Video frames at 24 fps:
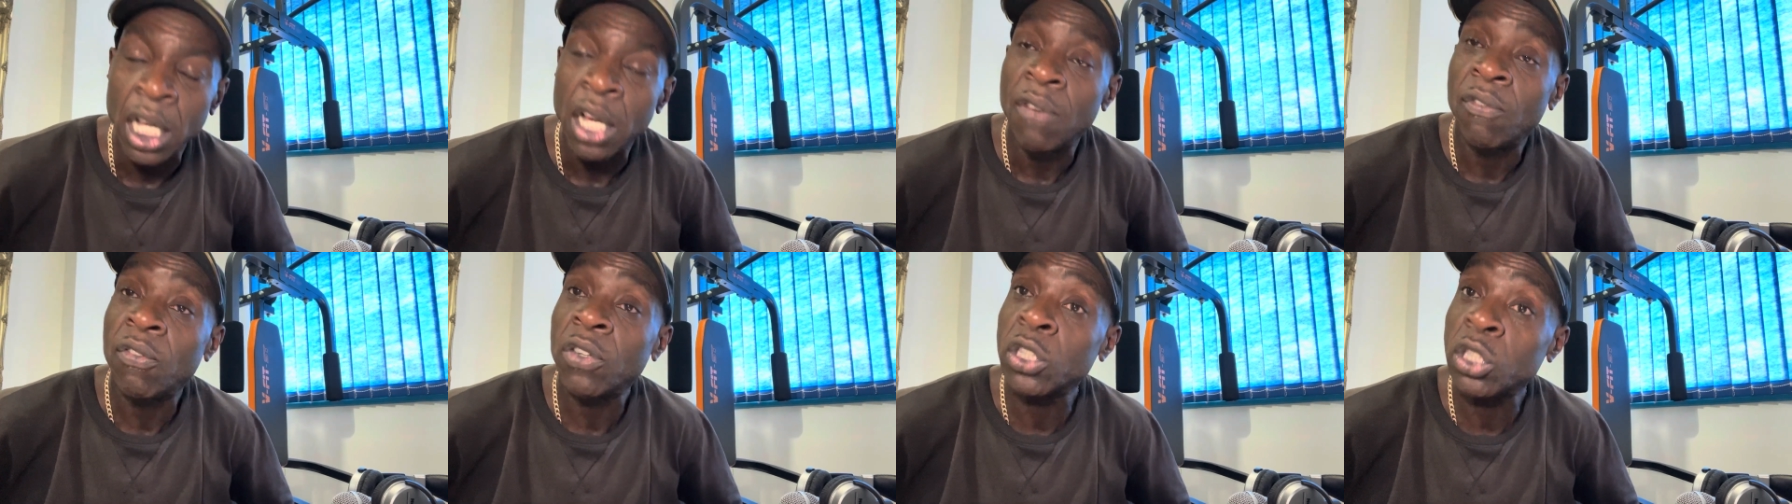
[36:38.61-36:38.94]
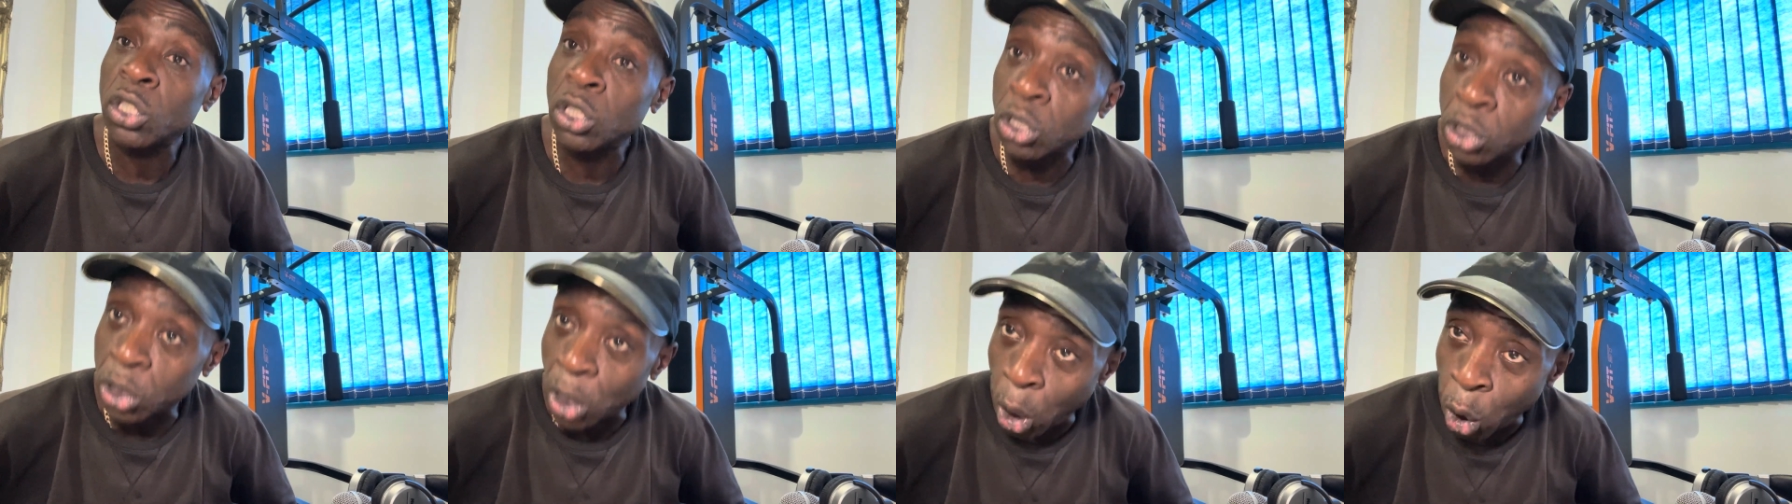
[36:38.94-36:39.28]
for
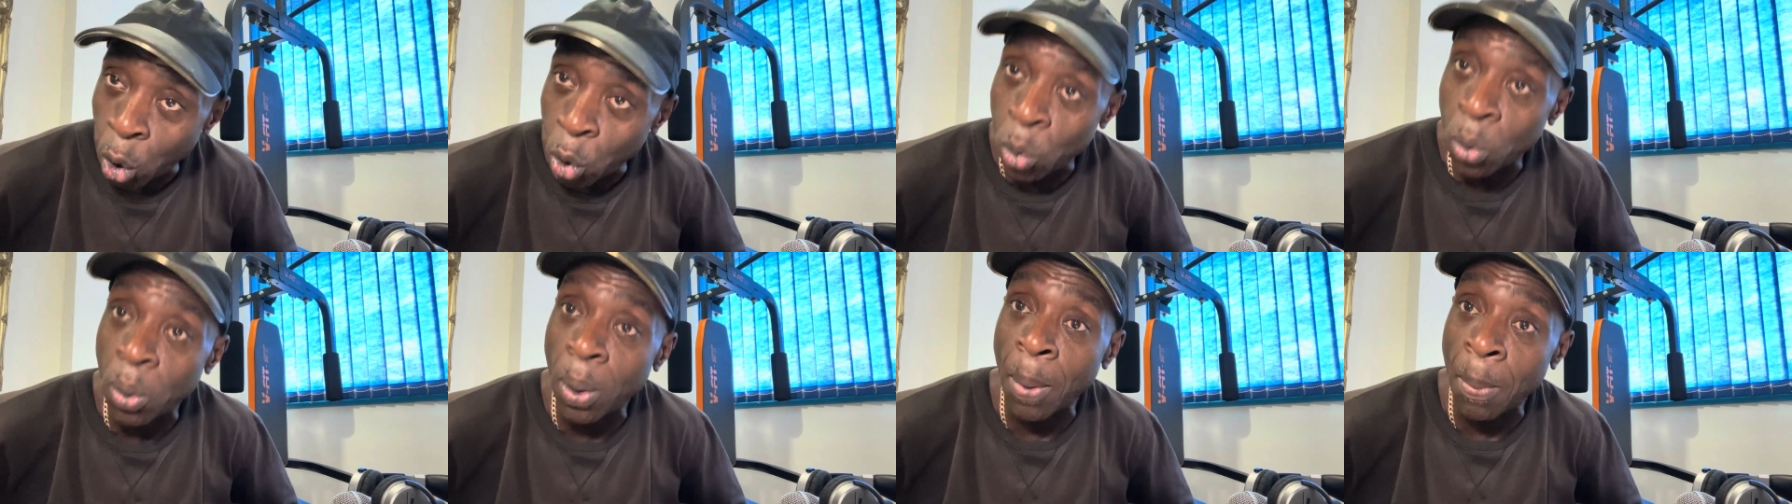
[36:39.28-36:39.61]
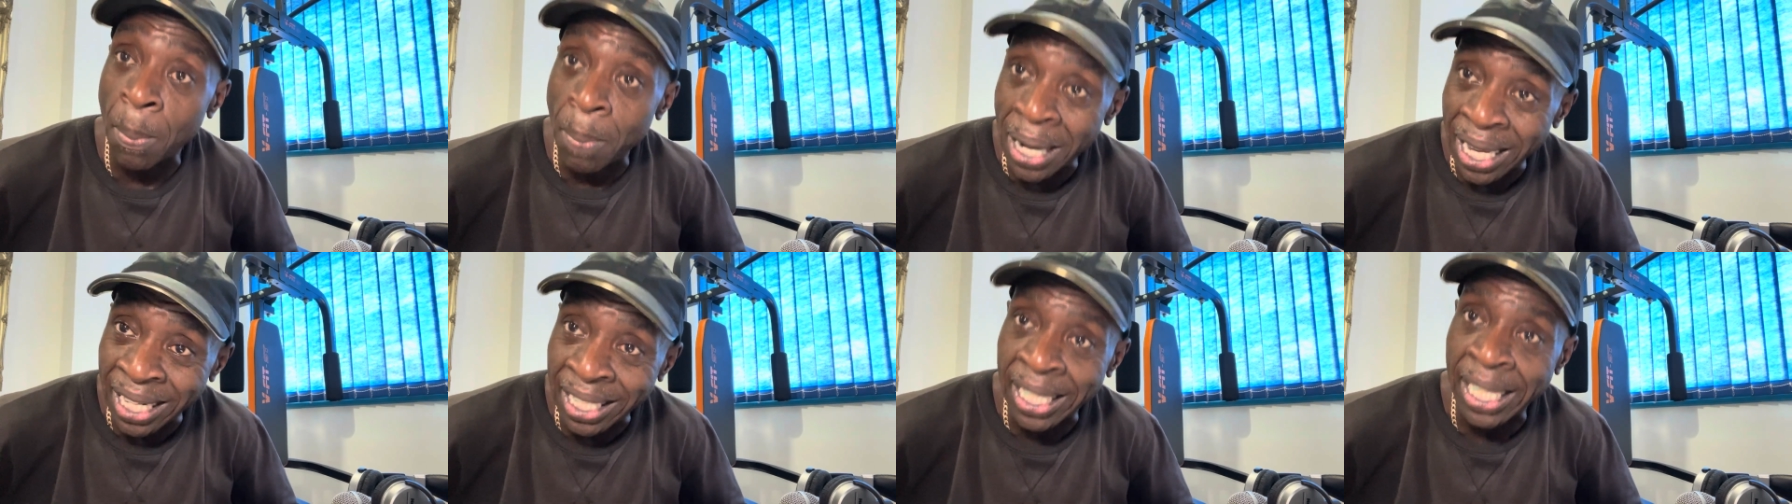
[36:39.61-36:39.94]
so
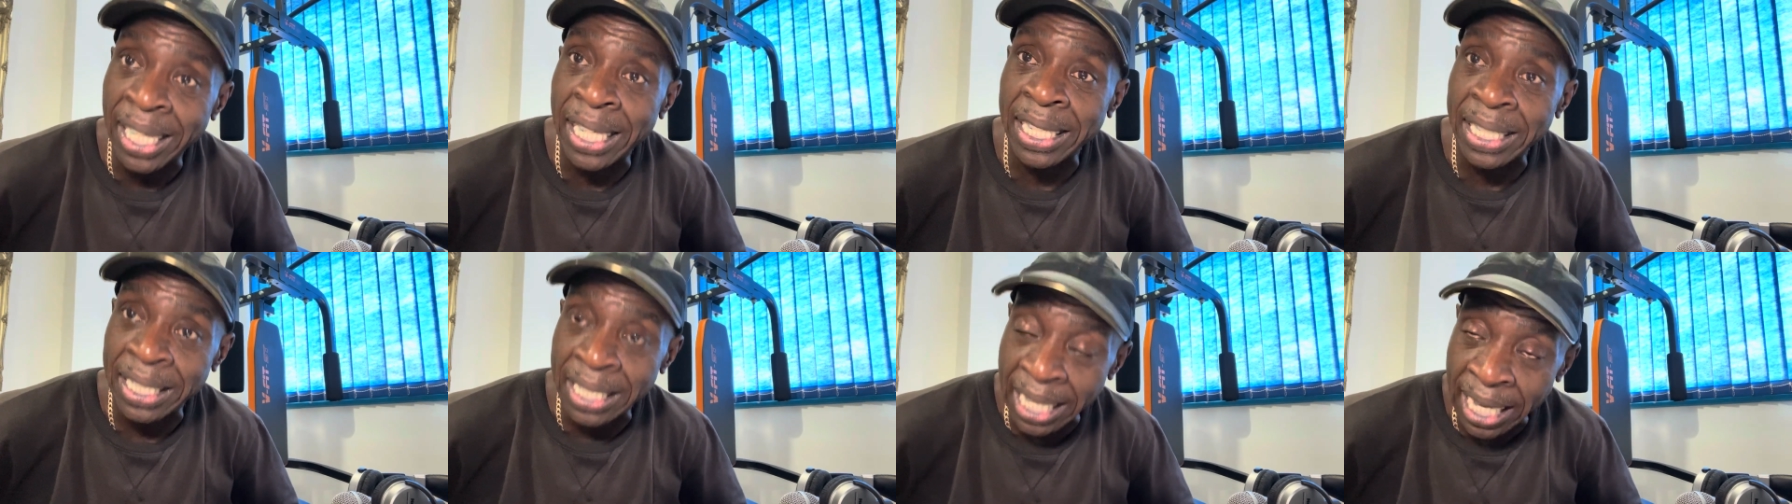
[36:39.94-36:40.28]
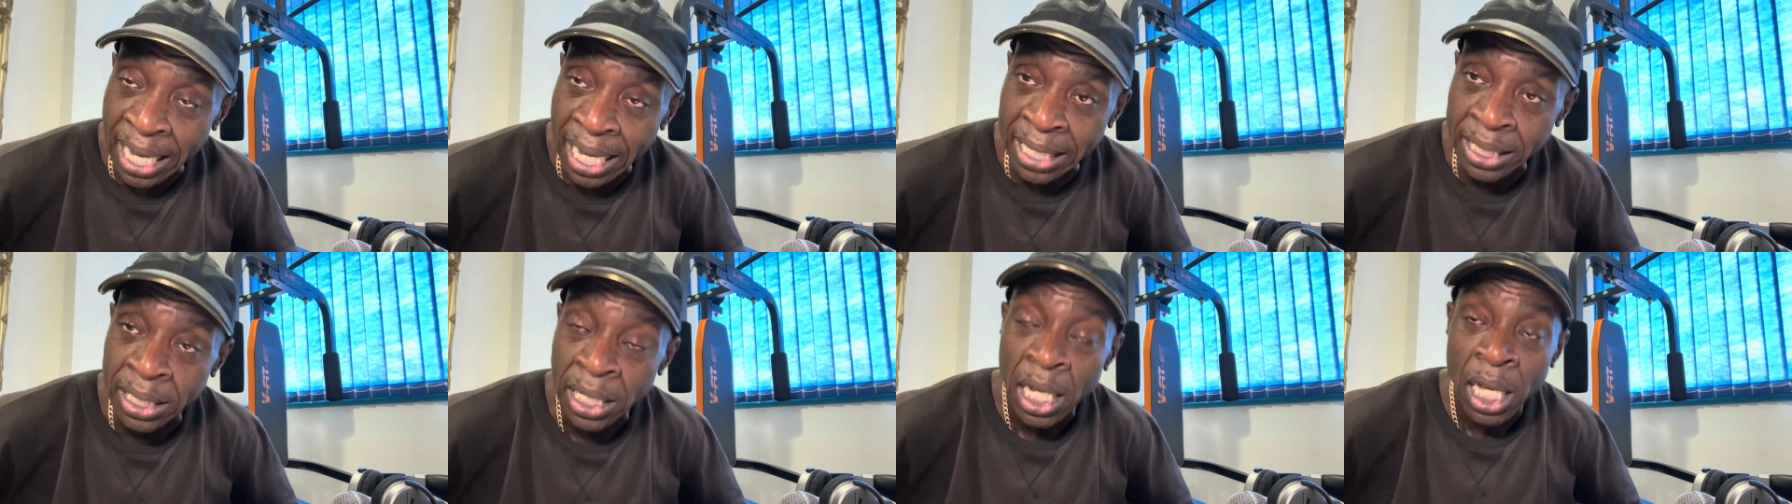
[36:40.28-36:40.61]
many years.